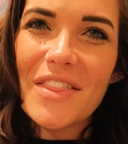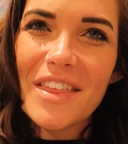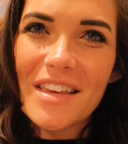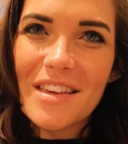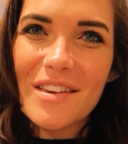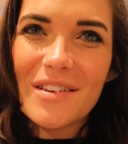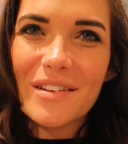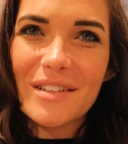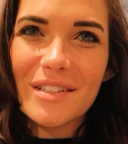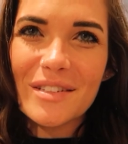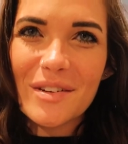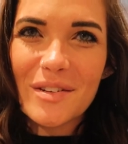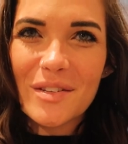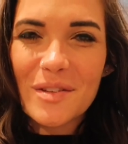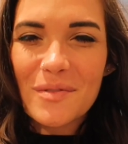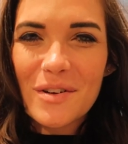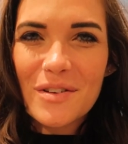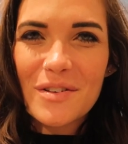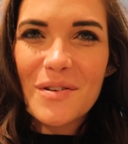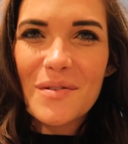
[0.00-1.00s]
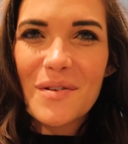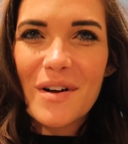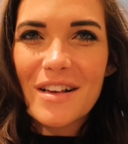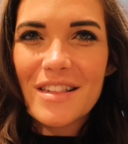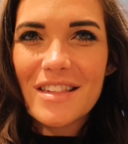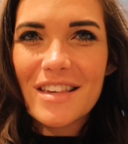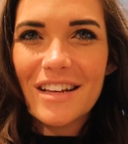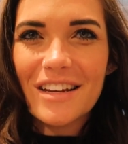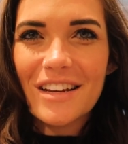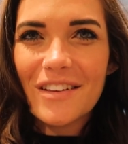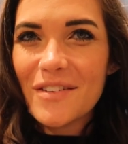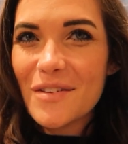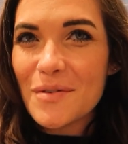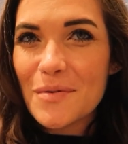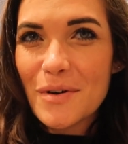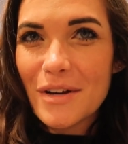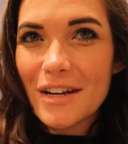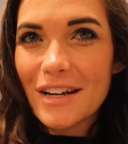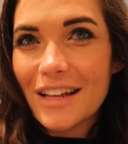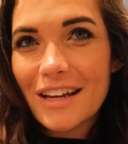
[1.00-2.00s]
Thank you so, so much for watching. If you
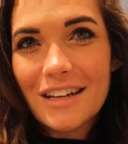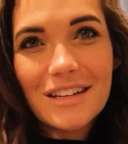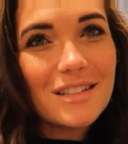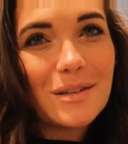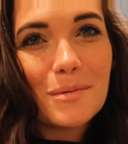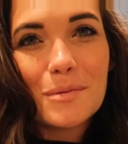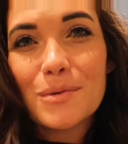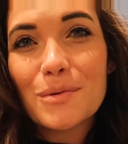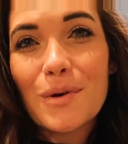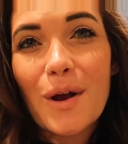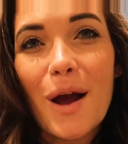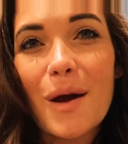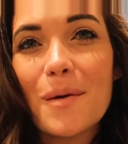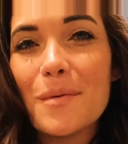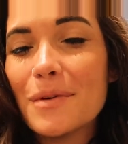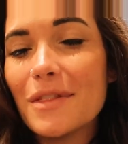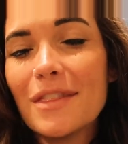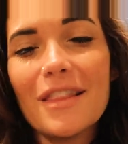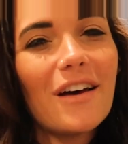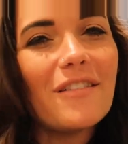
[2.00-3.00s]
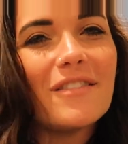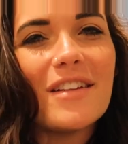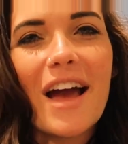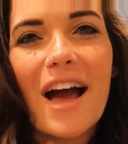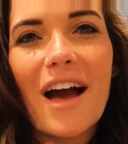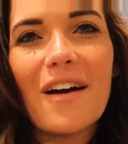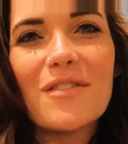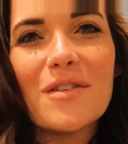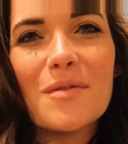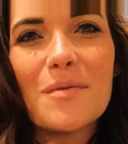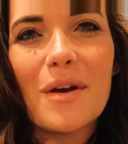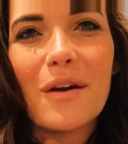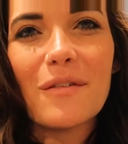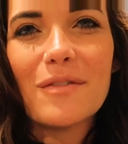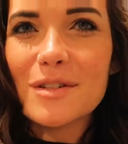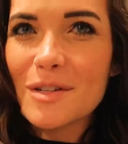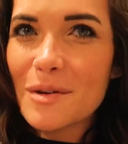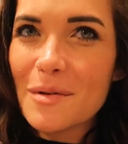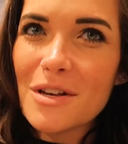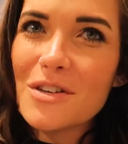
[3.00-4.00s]
would like to subscribe, would love to have you. We have
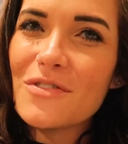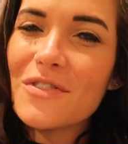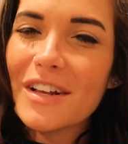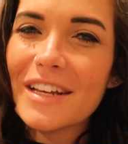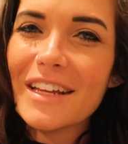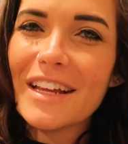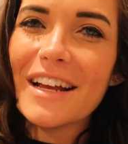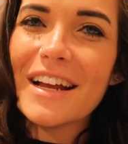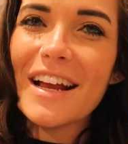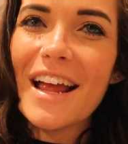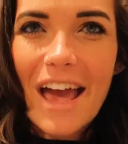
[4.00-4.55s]
so much fun here.